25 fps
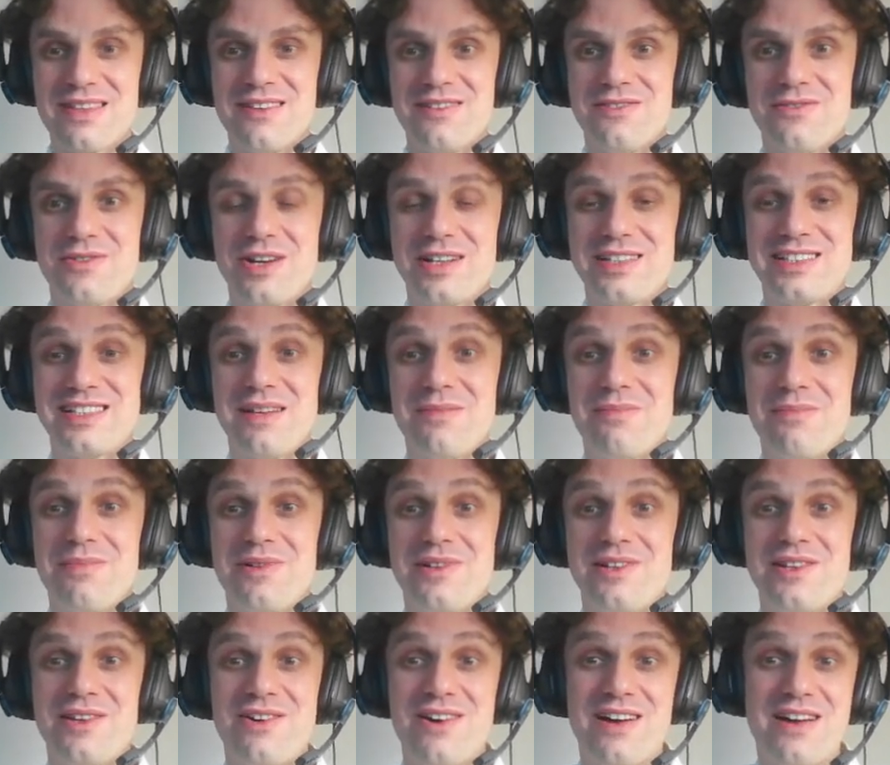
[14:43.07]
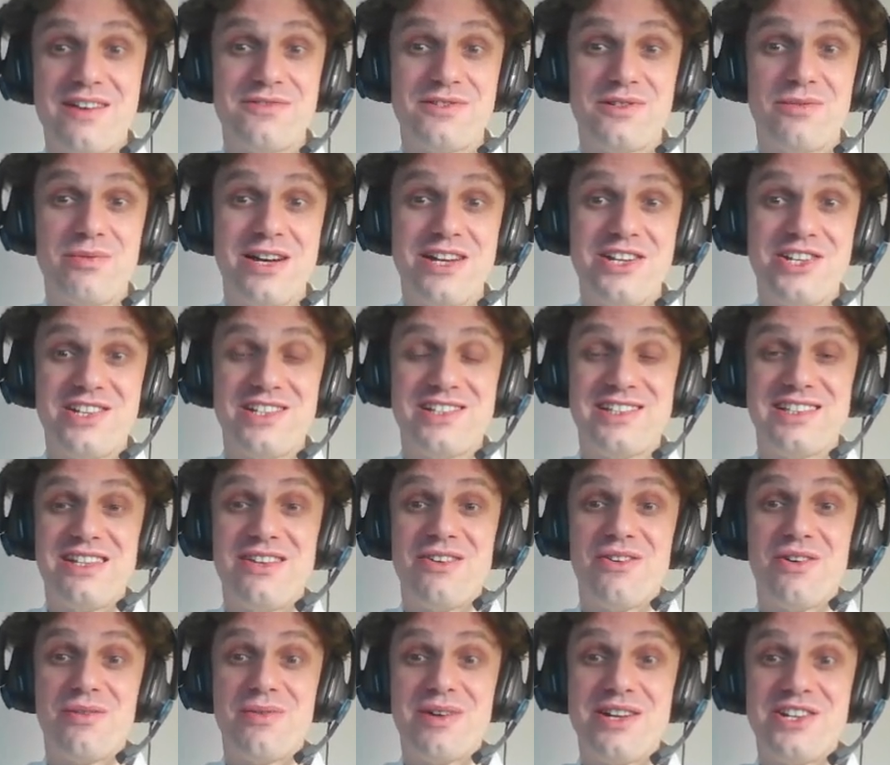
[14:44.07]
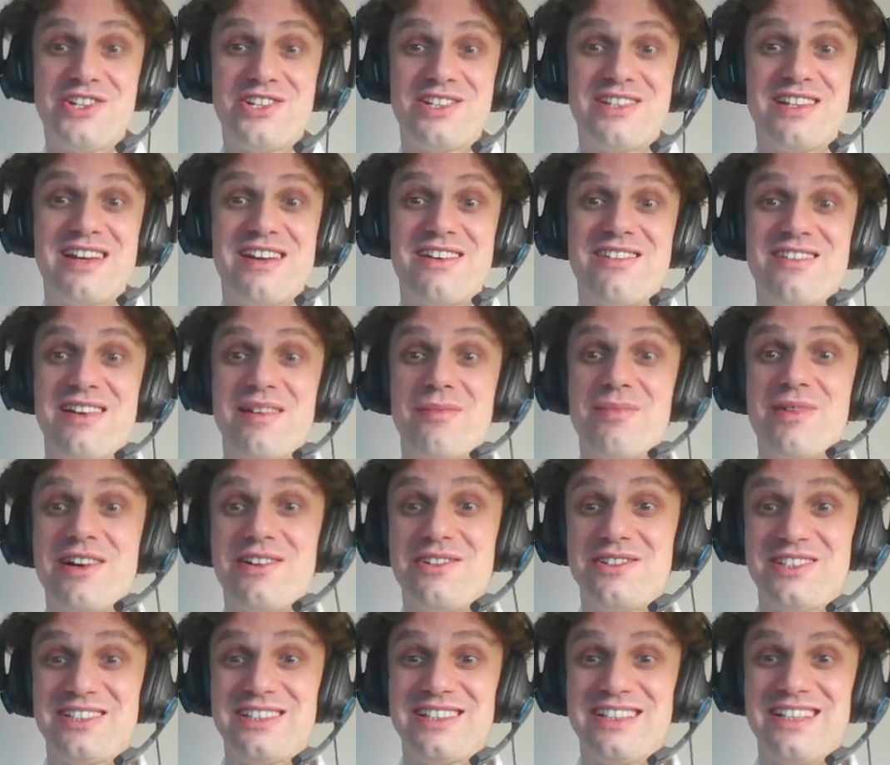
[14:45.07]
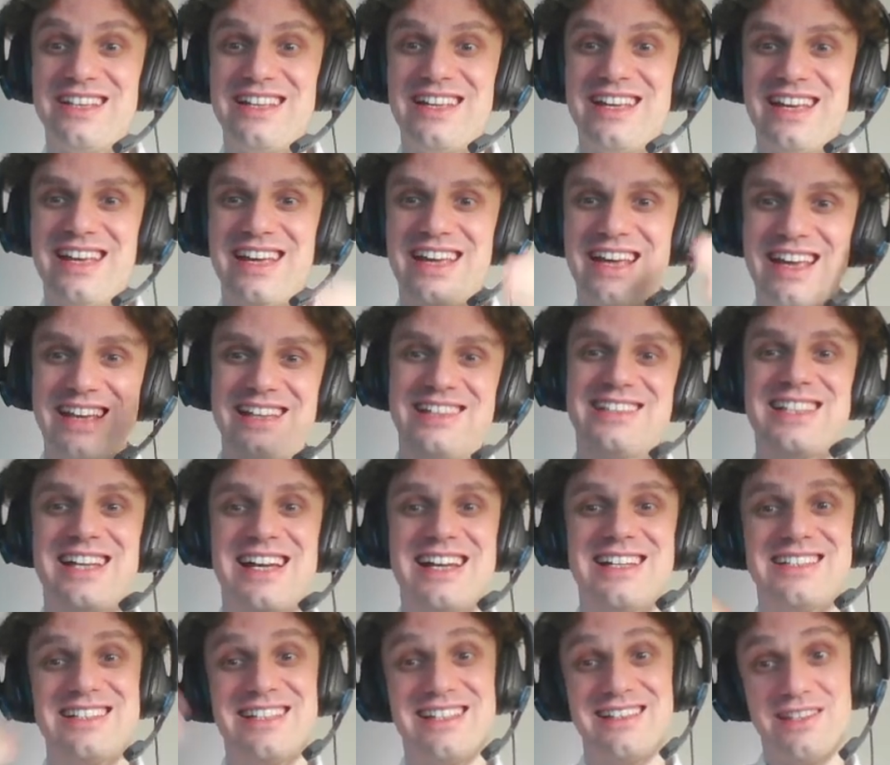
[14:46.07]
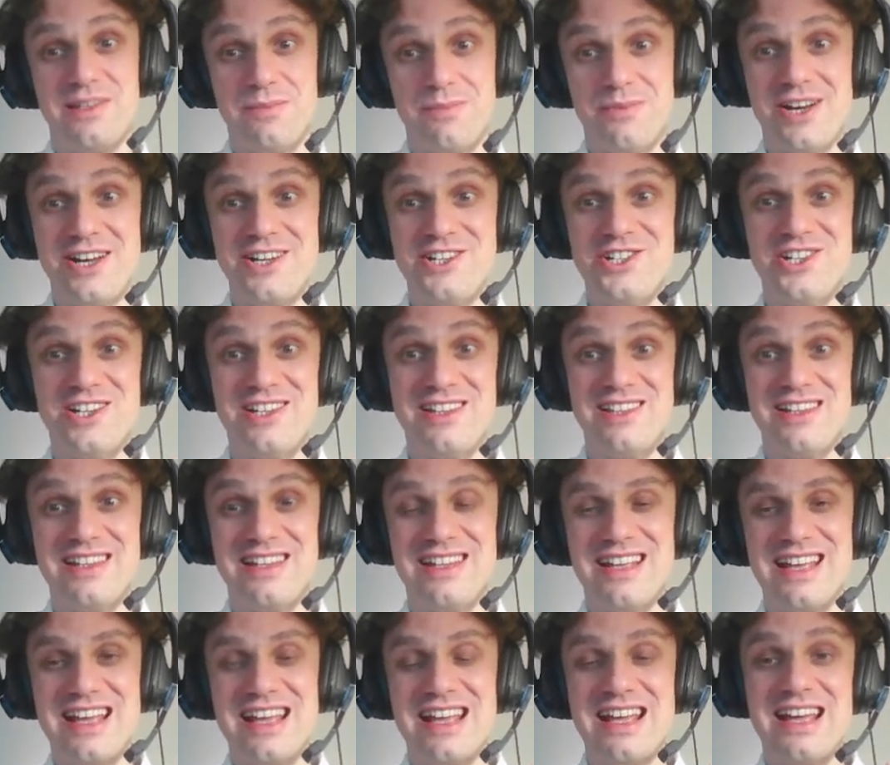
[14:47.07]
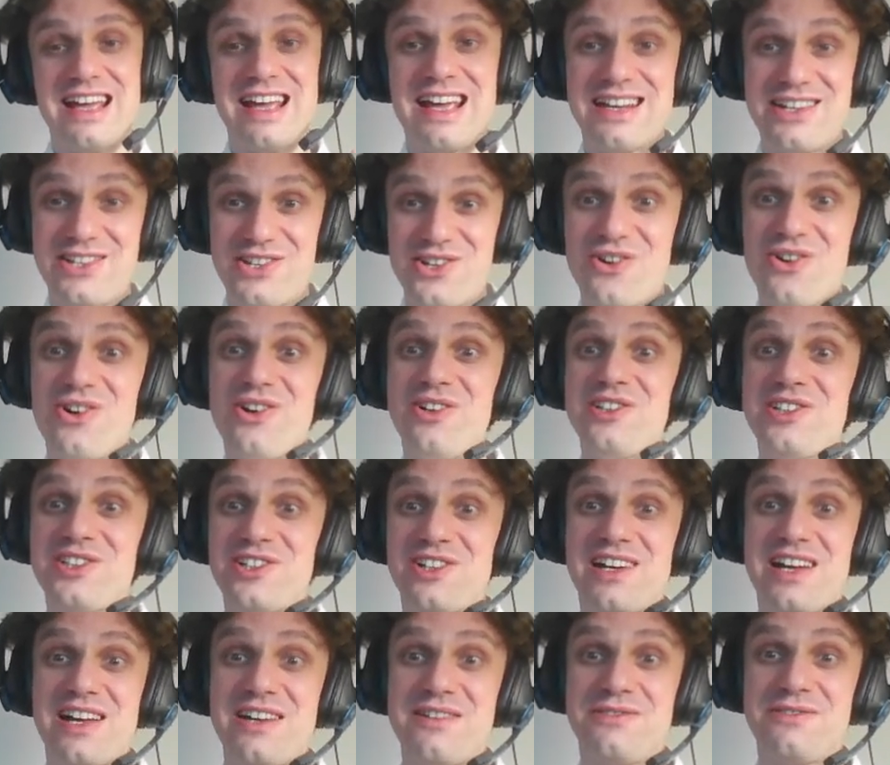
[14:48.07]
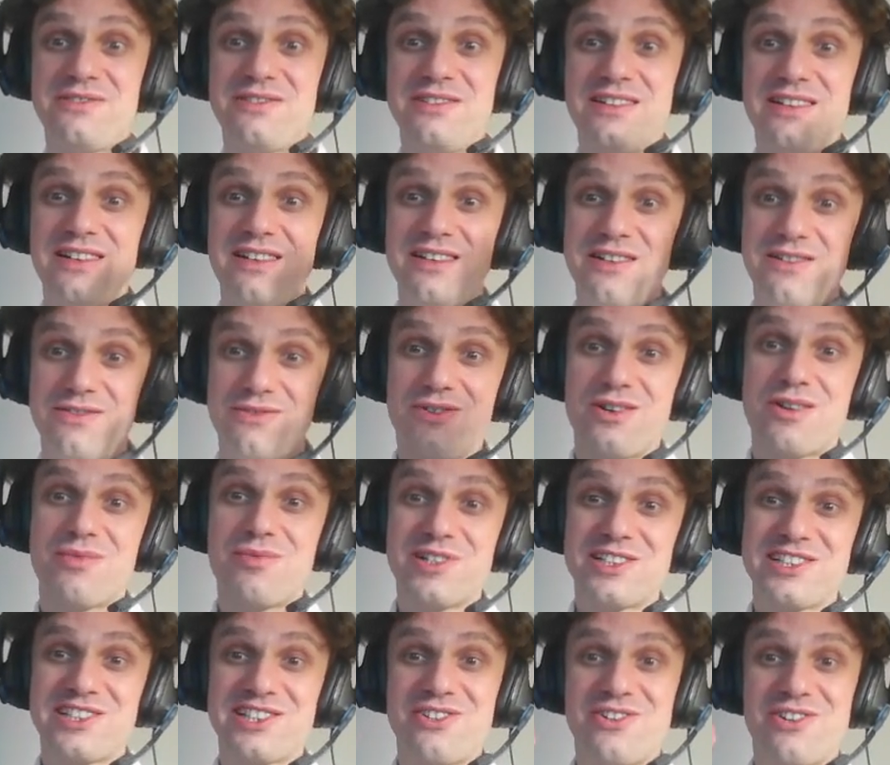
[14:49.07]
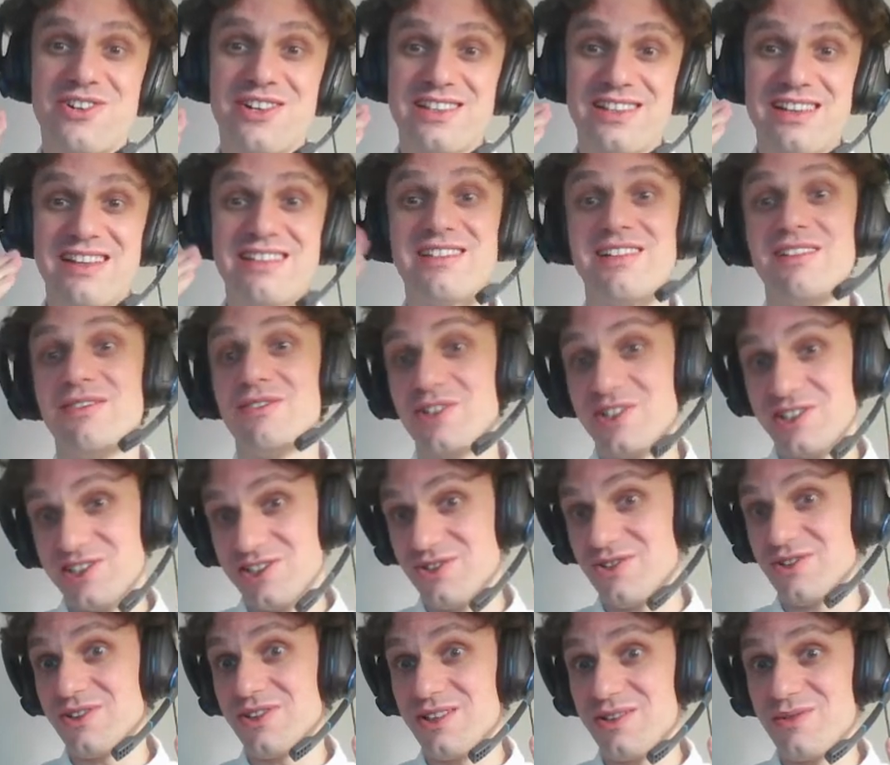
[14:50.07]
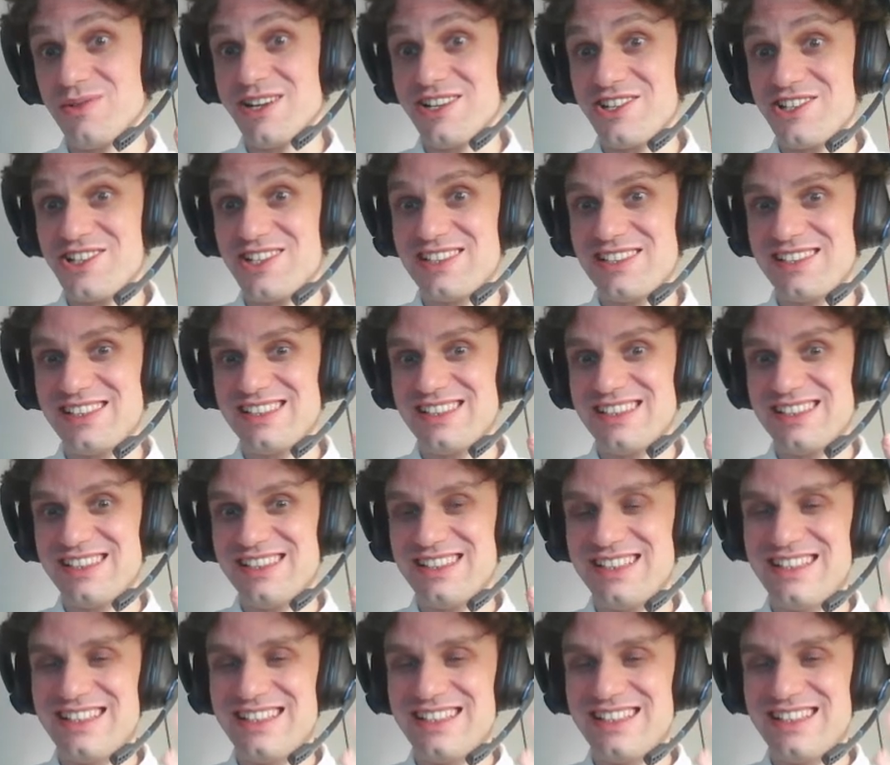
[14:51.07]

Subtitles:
For example, you have questions in your questionnaire about anxiety and depression, and you also have forward scored and reverse scored questions.